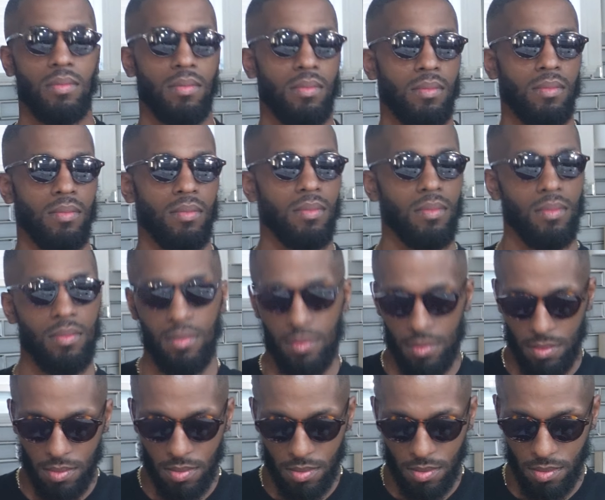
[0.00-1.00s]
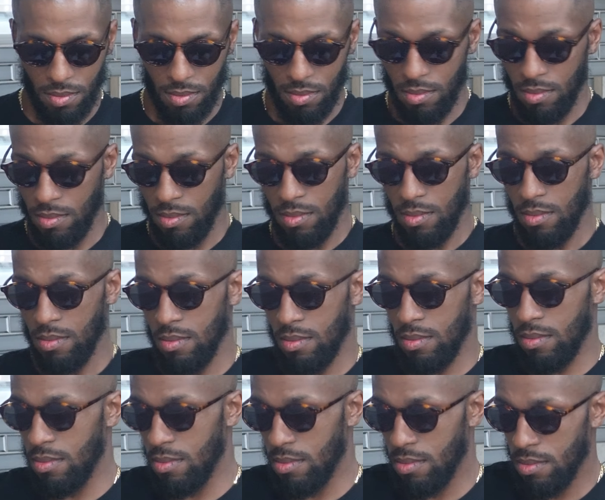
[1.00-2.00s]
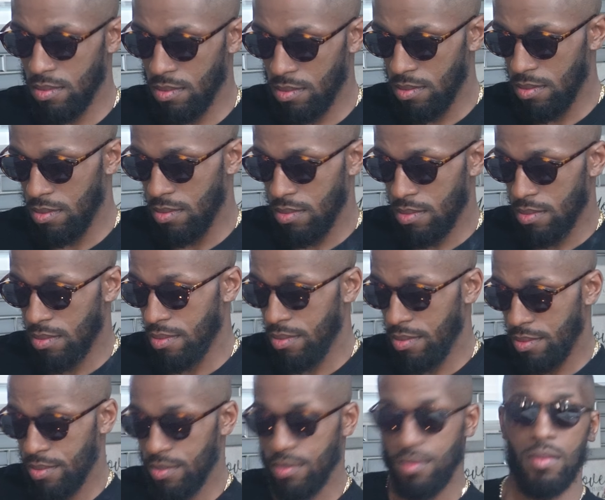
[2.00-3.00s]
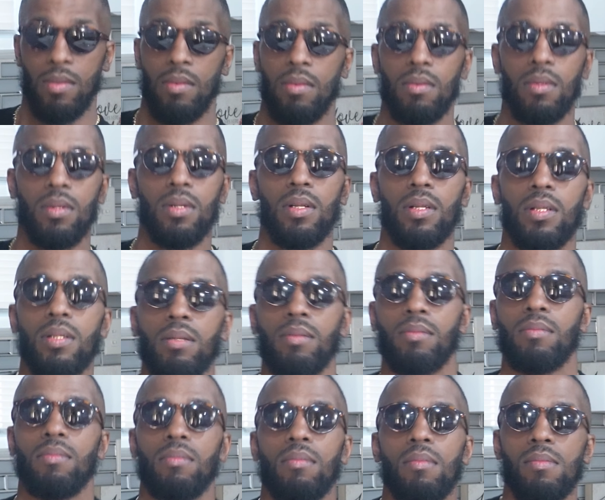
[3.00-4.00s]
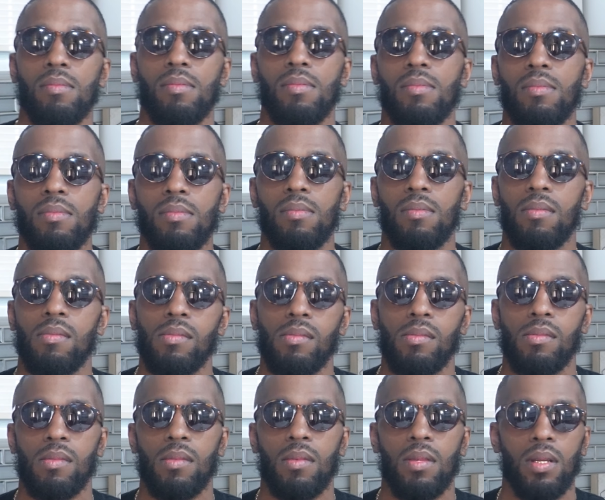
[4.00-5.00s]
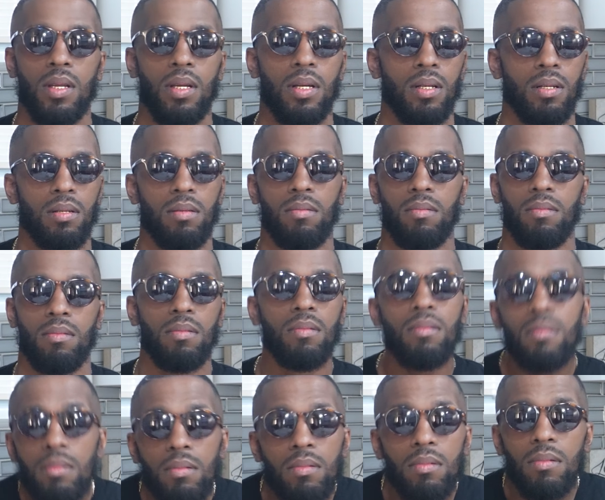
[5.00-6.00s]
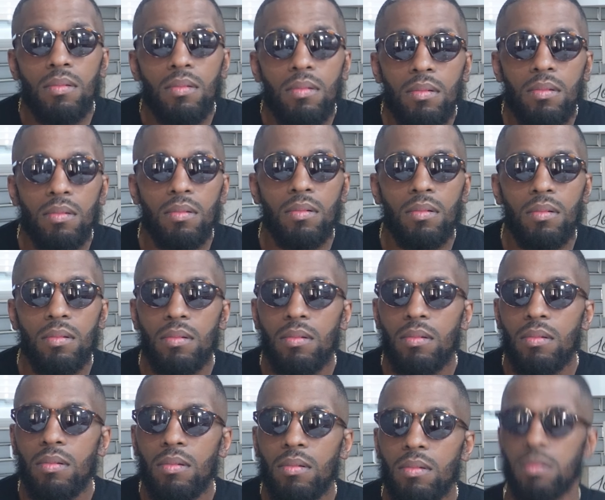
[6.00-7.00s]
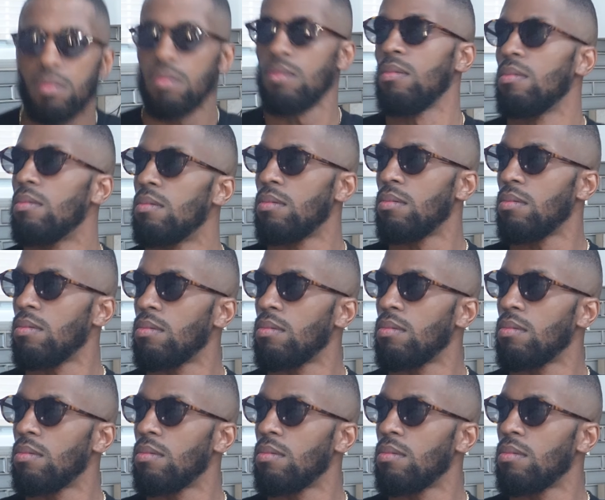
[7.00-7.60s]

(silent)